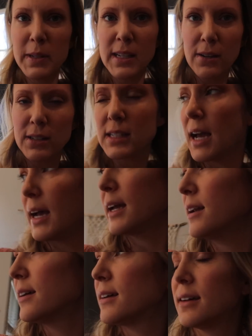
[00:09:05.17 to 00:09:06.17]
is
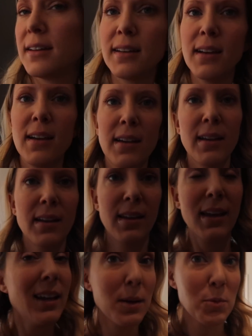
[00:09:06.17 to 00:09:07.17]
outside
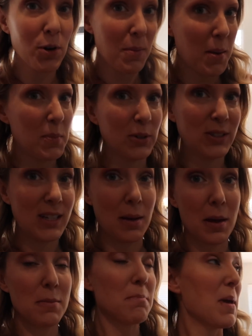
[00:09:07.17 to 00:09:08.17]
getting more maple, sip,
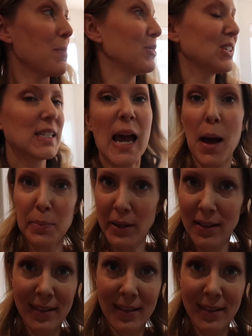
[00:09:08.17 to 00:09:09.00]
maple sap.